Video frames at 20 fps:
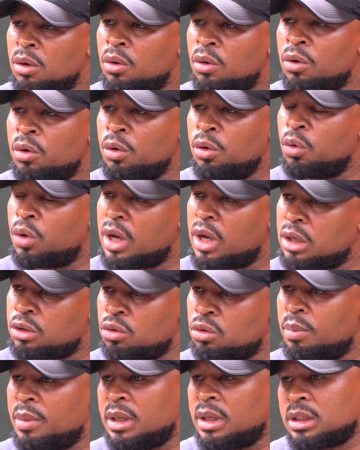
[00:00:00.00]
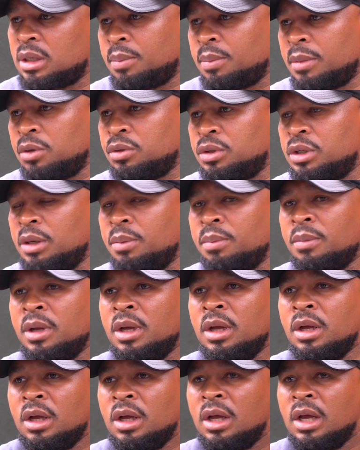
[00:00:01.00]
look, you care so much about
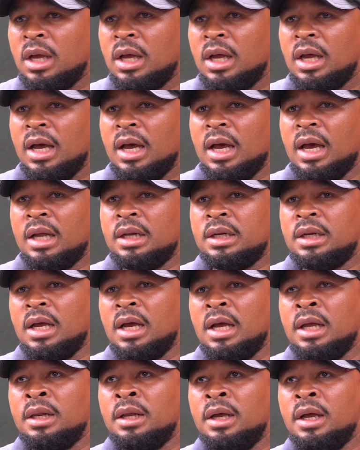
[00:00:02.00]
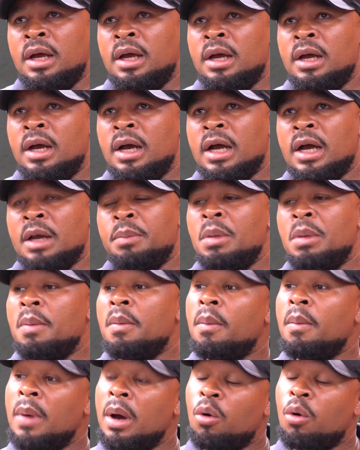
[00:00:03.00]
him. And then I
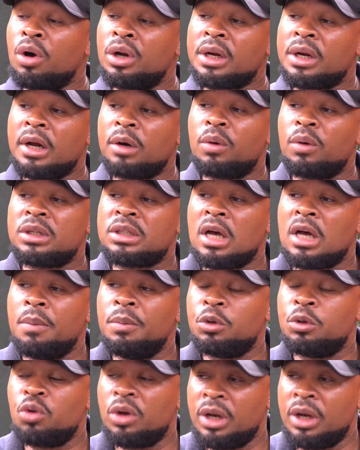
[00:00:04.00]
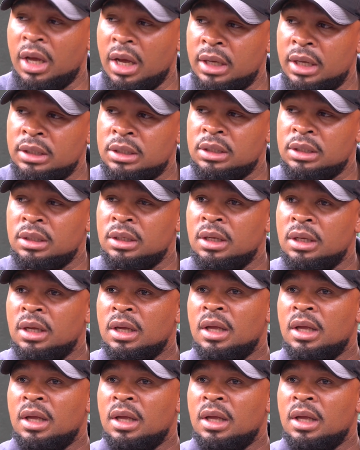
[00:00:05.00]
remember my contract was coming to an end.